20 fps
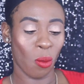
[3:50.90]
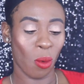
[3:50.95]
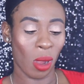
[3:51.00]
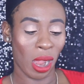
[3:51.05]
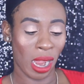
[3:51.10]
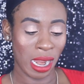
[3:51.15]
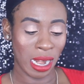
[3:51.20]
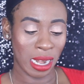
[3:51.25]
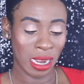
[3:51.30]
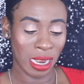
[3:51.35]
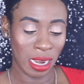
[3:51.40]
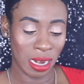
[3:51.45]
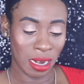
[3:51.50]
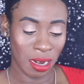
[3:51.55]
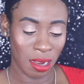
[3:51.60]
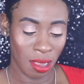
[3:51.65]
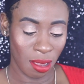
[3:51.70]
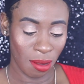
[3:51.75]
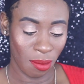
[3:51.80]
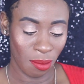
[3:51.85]

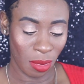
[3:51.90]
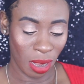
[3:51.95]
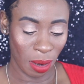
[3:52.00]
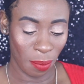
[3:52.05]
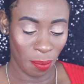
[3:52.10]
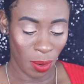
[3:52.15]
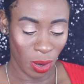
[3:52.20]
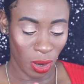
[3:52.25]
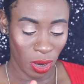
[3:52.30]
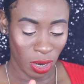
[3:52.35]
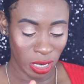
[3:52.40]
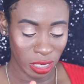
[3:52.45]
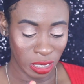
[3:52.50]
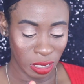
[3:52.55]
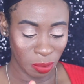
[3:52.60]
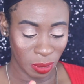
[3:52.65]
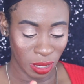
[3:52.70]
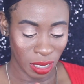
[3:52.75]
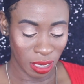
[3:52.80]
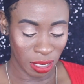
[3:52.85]
widen my
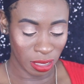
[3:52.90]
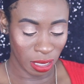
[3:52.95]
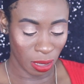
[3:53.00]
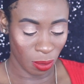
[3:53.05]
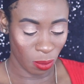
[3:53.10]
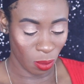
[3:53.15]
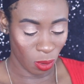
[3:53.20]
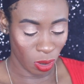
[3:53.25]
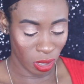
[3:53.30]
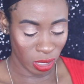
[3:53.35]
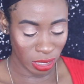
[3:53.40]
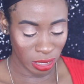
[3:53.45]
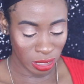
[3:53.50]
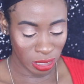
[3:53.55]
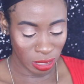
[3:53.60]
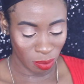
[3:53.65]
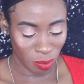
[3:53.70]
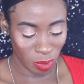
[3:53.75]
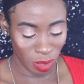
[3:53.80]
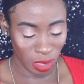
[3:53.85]
part because I want it
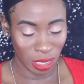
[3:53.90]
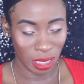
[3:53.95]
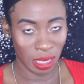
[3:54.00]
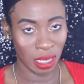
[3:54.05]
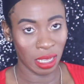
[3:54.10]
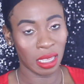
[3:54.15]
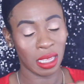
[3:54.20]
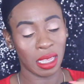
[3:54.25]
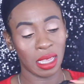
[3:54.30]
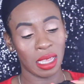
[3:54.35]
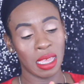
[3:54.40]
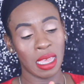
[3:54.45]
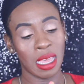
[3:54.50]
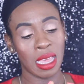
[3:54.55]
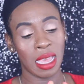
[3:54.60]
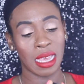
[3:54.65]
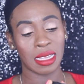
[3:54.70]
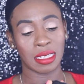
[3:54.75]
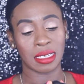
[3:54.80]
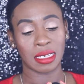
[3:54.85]
to be
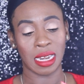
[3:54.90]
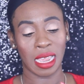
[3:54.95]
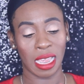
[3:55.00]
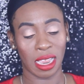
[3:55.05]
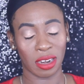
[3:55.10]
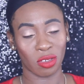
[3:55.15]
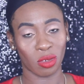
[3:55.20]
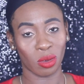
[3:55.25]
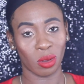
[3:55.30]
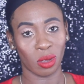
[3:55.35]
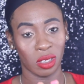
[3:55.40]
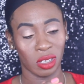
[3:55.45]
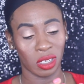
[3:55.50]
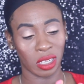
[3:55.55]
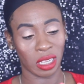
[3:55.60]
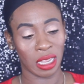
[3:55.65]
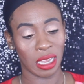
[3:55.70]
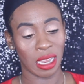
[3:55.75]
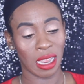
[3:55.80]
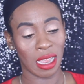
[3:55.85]
as natural
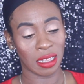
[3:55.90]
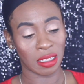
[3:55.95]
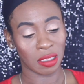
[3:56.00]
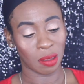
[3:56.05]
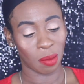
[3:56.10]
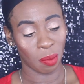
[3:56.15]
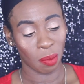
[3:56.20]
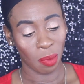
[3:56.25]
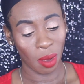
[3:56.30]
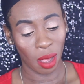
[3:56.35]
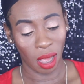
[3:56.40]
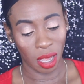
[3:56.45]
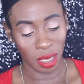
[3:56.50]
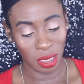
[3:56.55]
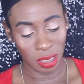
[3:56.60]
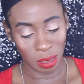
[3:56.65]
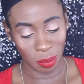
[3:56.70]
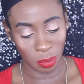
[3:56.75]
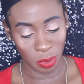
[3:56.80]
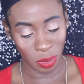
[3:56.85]
looking as
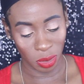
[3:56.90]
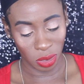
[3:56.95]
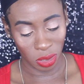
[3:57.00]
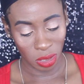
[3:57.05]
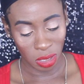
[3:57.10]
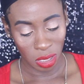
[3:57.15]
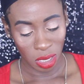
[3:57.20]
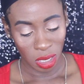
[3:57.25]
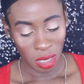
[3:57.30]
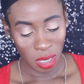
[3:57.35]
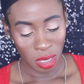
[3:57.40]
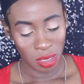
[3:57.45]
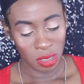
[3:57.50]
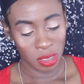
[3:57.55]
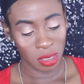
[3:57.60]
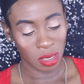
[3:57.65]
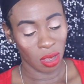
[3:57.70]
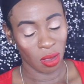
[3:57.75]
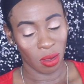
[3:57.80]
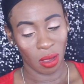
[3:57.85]
possible.
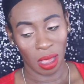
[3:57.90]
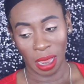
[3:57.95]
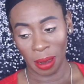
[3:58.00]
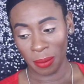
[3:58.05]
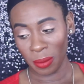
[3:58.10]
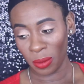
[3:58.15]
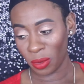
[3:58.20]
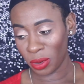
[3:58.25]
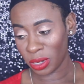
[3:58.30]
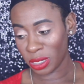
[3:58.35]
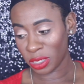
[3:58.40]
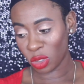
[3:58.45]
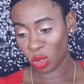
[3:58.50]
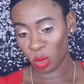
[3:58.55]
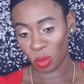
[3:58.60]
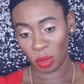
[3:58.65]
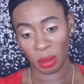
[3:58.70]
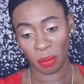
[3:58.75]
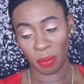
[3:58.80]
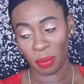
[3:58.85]
So I'm going
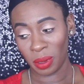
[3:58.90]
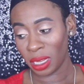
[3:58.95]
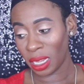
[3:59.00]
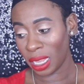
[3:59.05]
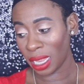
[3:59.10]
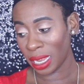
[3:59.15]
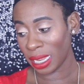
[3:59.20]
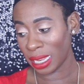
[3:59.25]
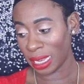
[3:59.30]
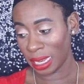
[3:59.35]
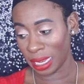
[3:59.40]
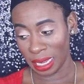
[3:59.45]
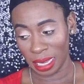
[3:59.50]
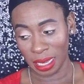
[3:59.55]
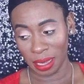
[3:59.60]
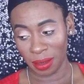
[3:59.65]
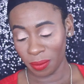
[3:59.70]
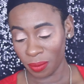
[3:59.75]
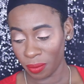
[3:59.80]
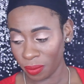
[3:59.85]
to be
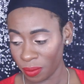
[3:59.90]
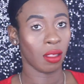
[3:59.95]
plucking